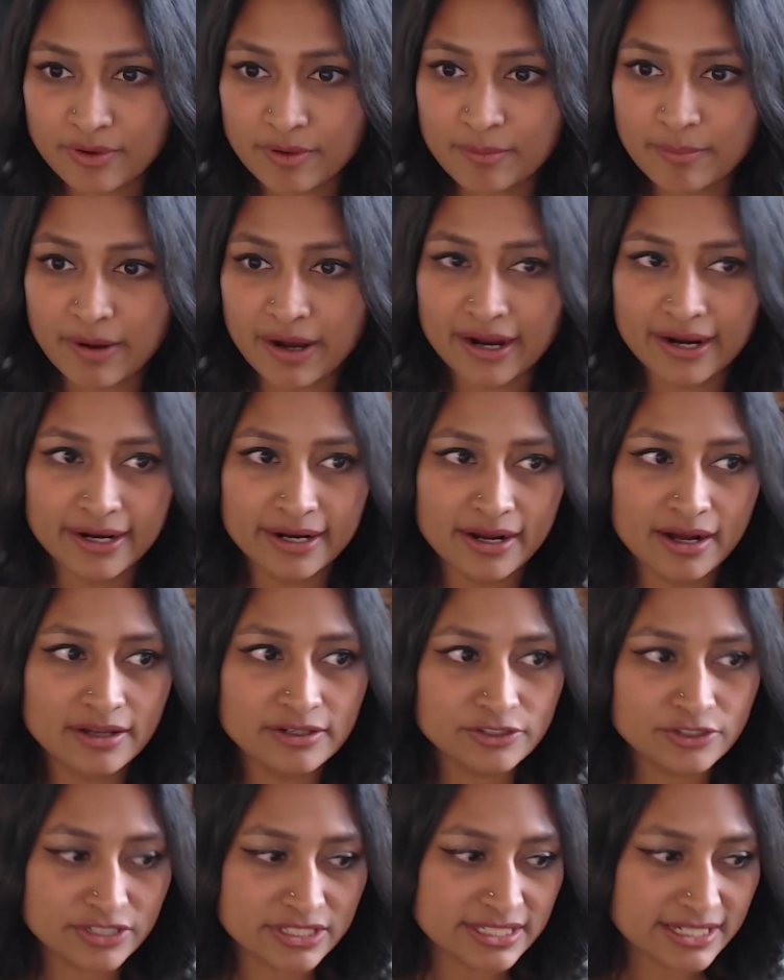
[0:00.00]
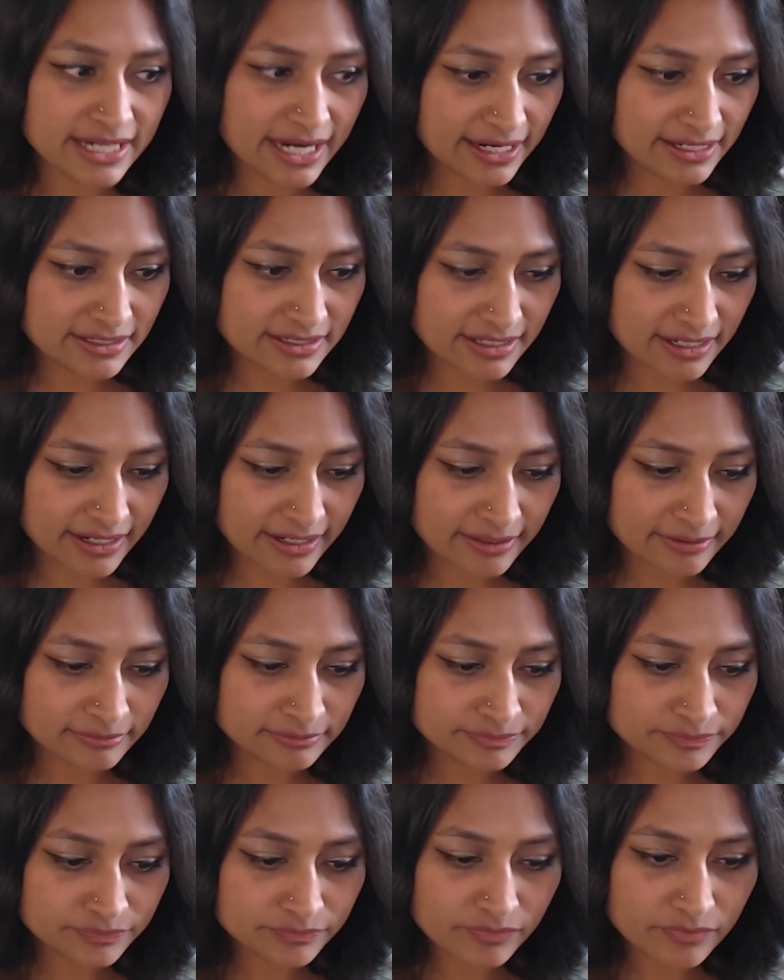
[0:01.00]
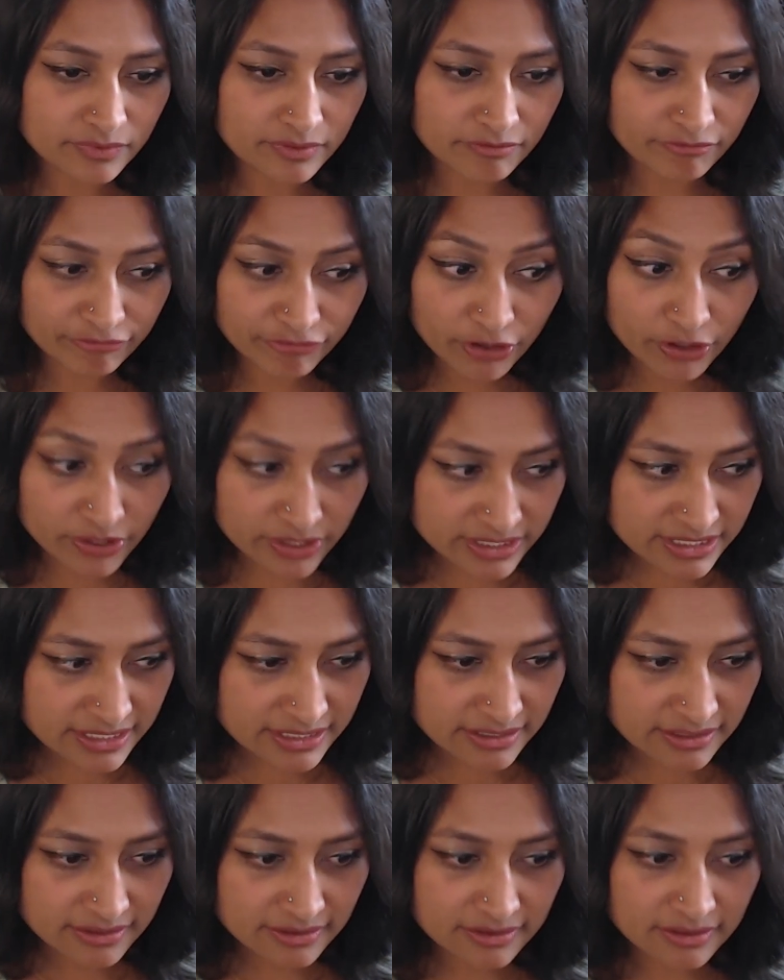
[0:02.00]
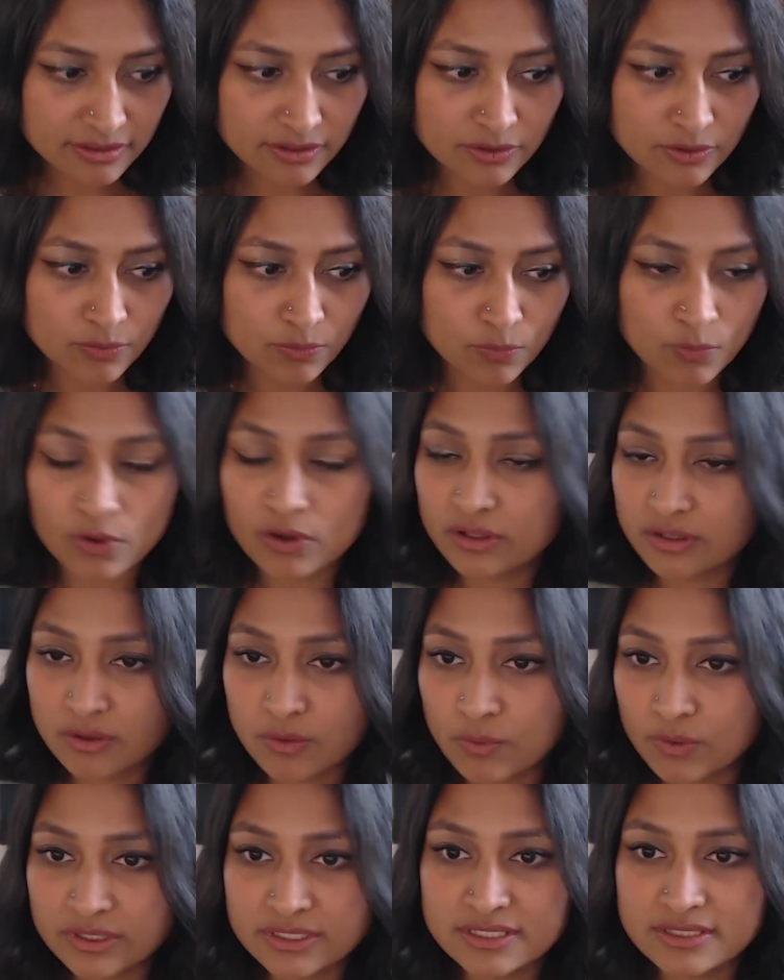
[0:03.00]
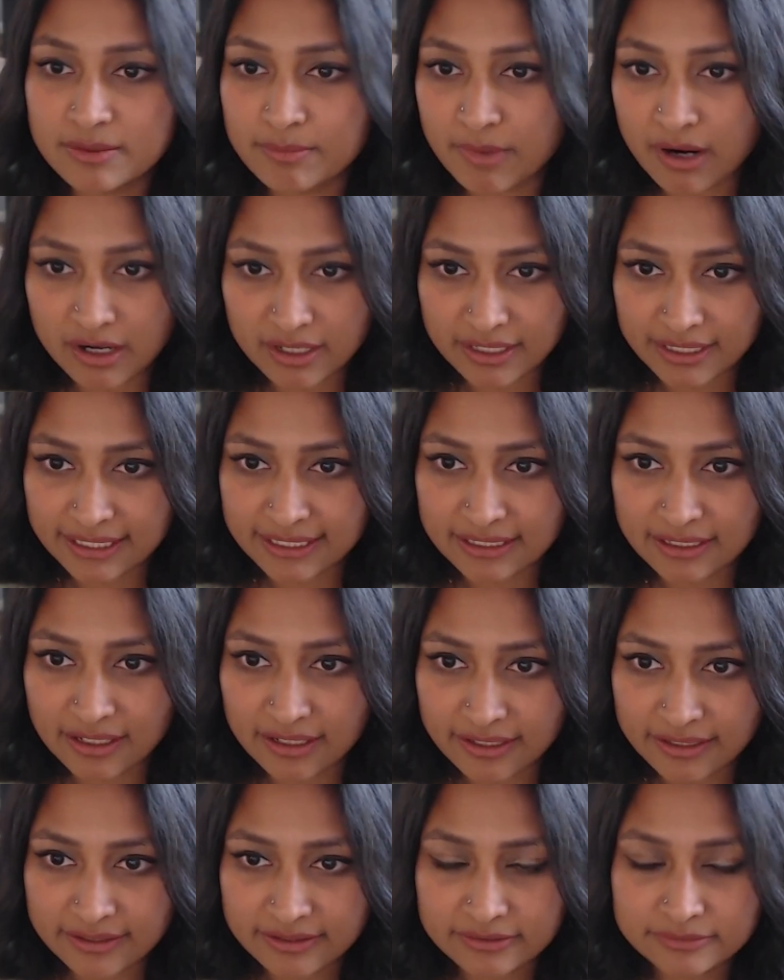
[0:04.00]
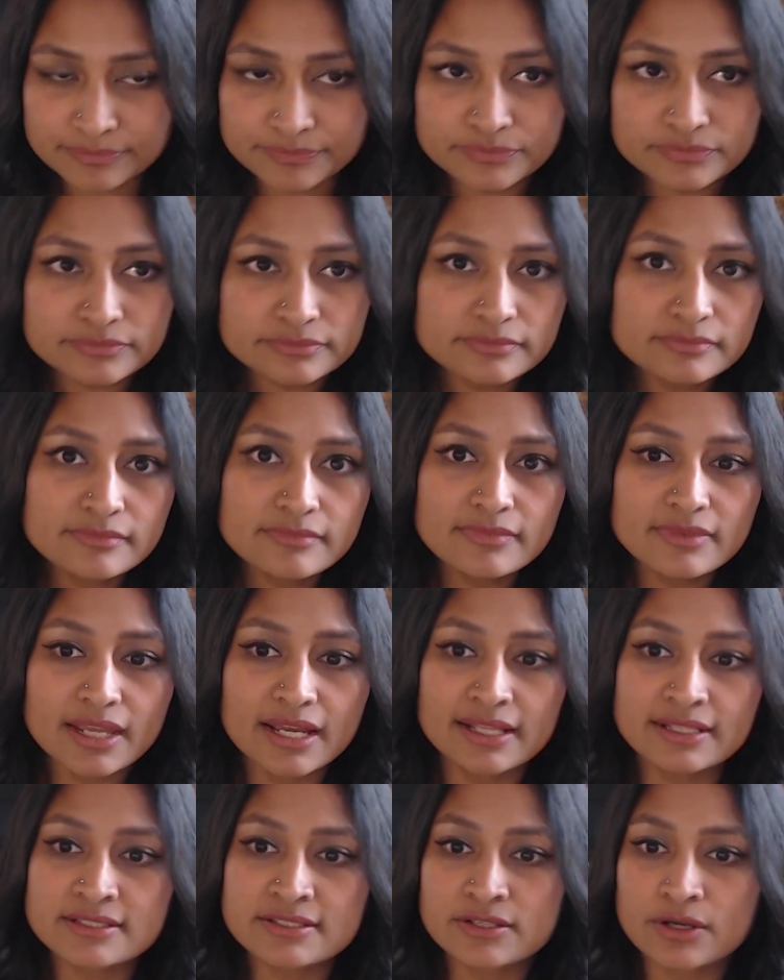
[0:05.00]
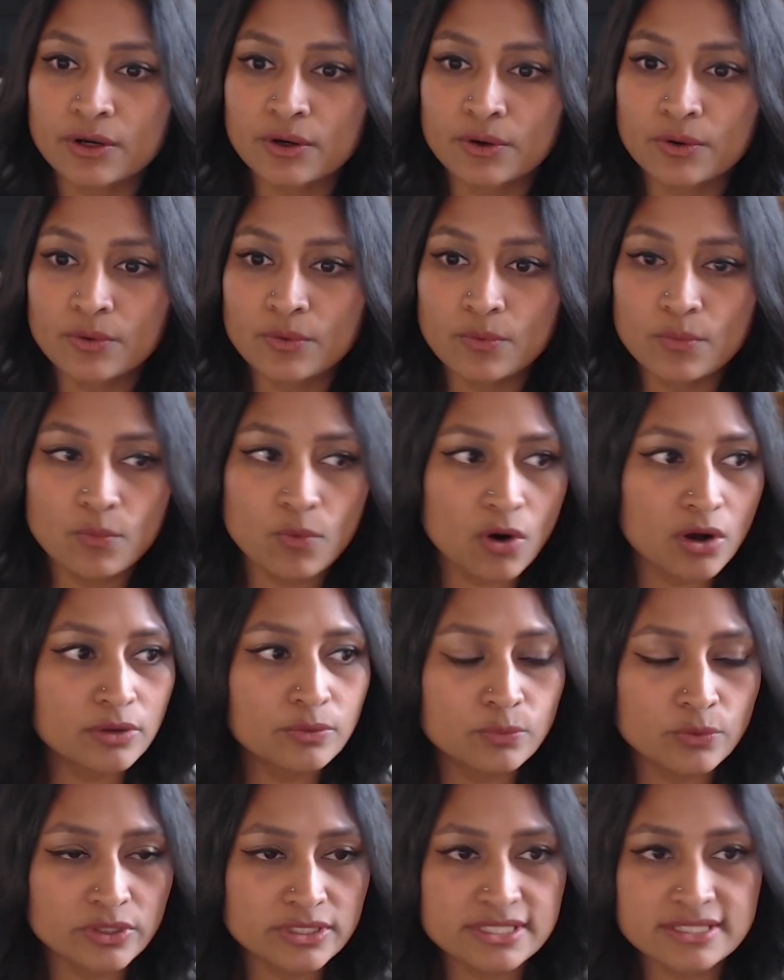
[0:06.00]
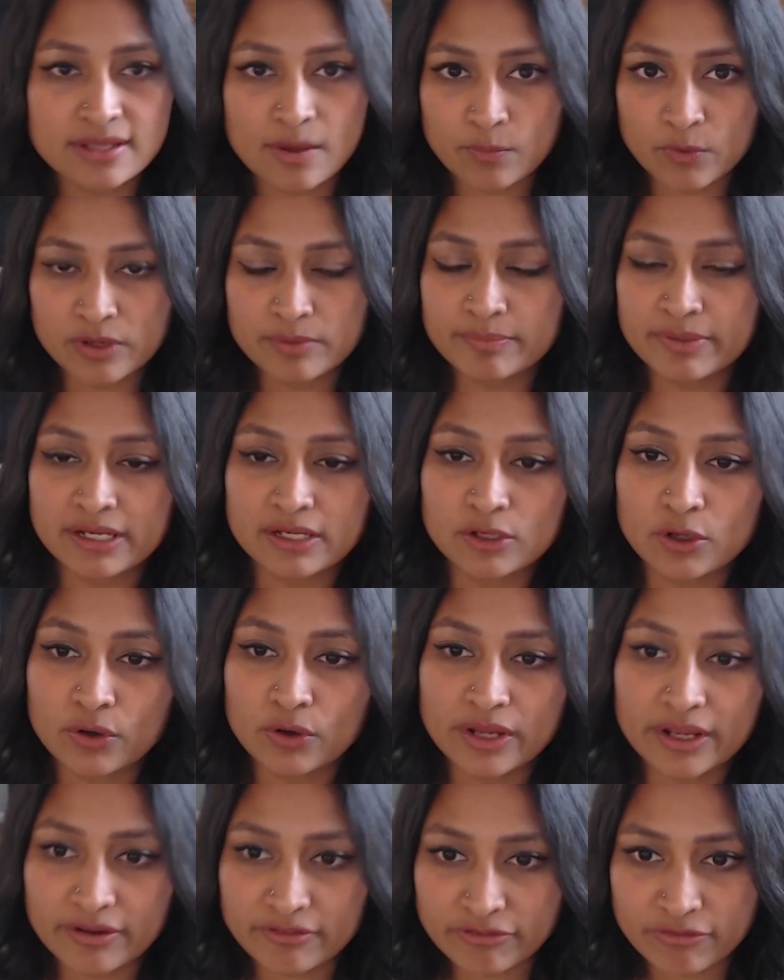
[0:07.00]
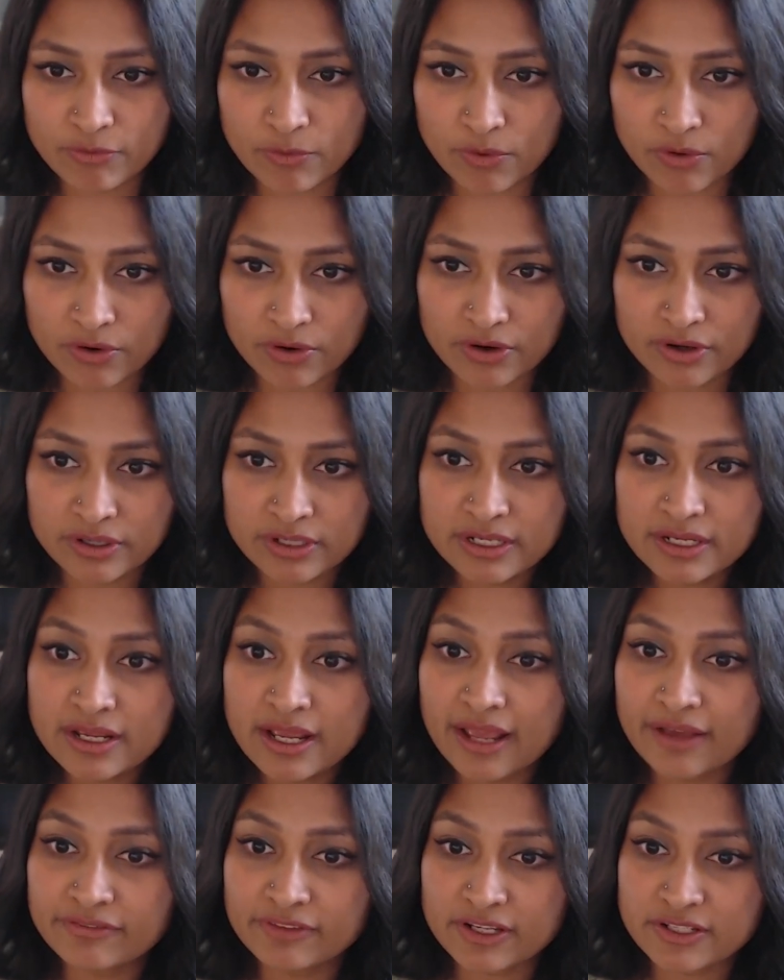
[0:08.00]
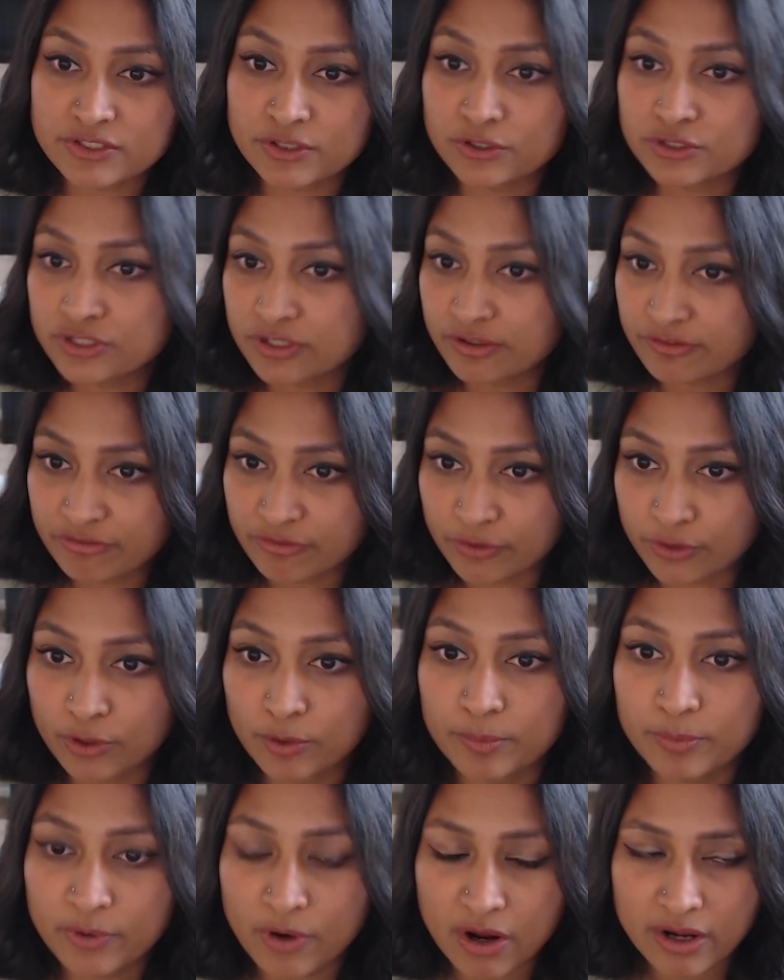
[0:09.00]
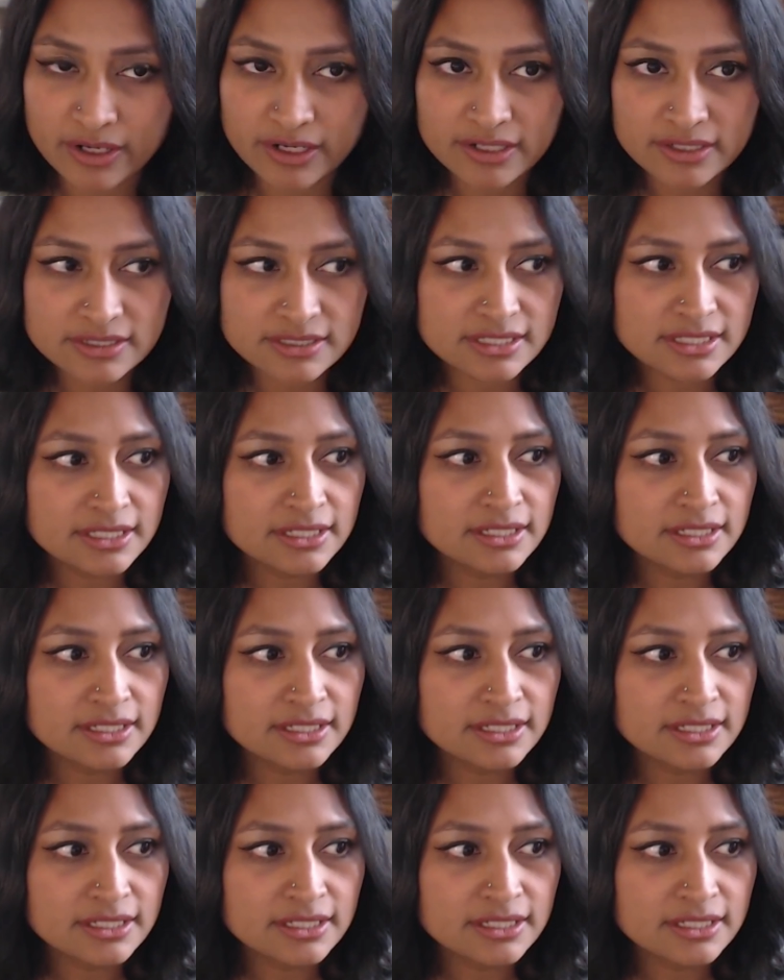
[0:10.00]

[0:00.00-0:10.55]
by understanding first what's the market like. And so, what would someone be looking for if they're searching for your product?